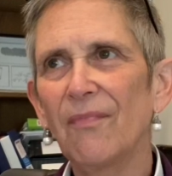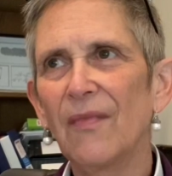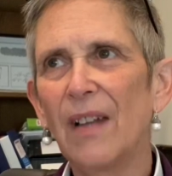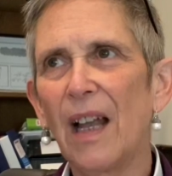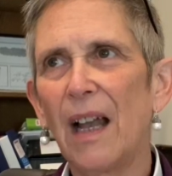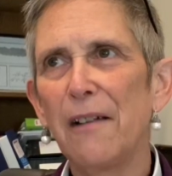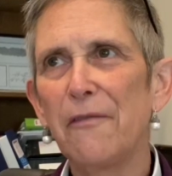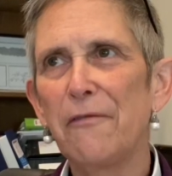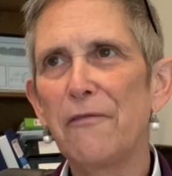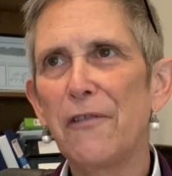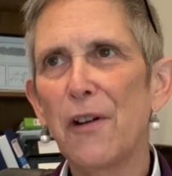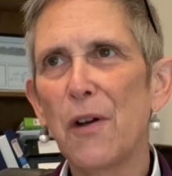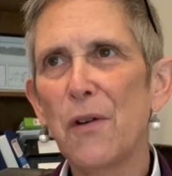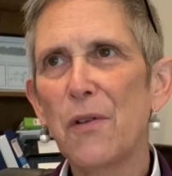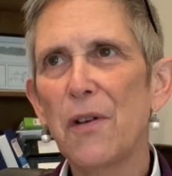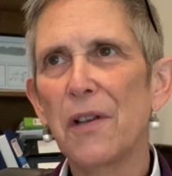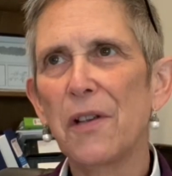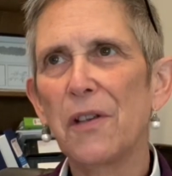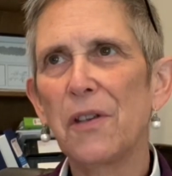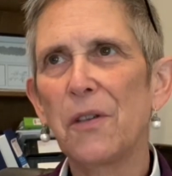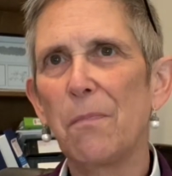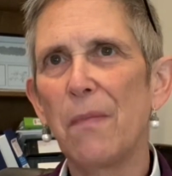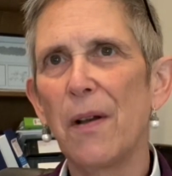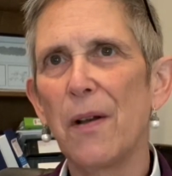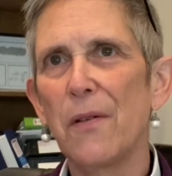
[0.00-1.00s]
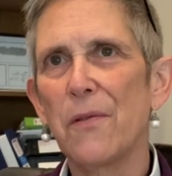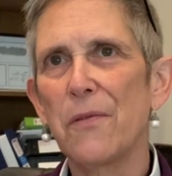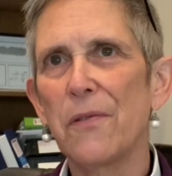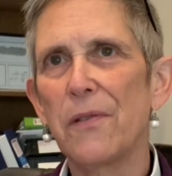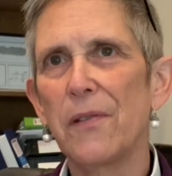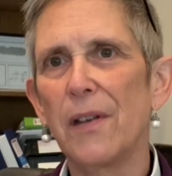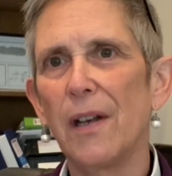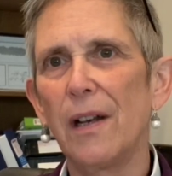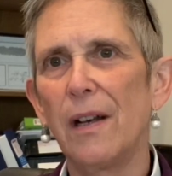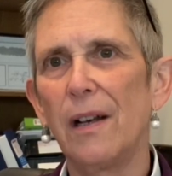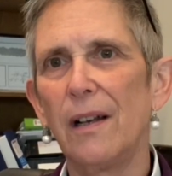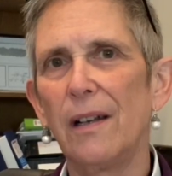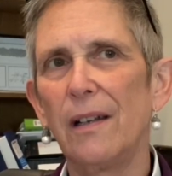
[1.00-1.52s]
I focus both
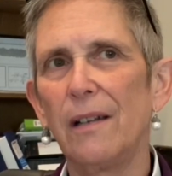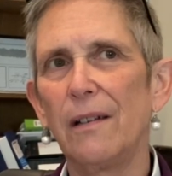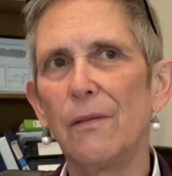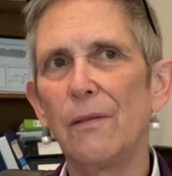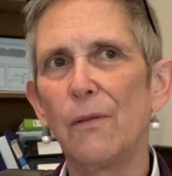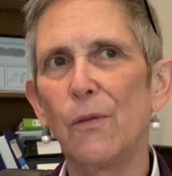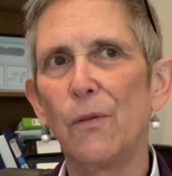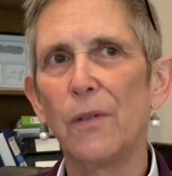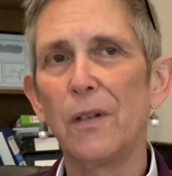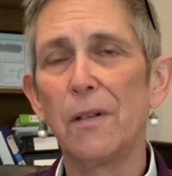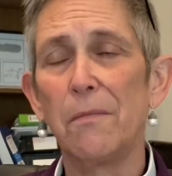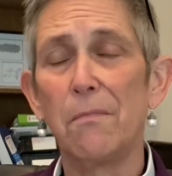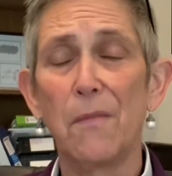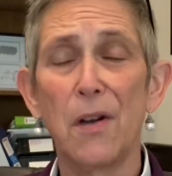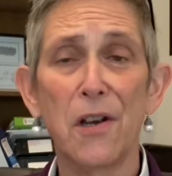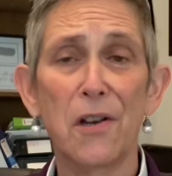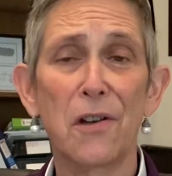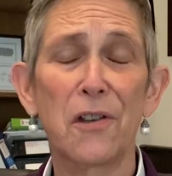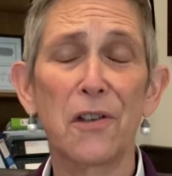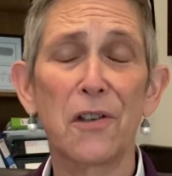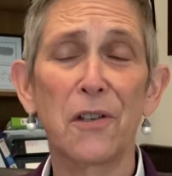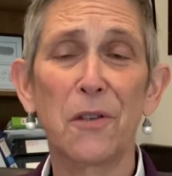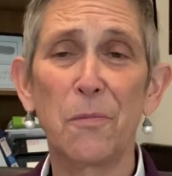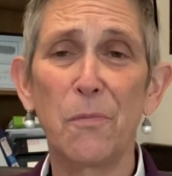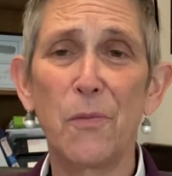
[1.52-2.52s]
on what Marcus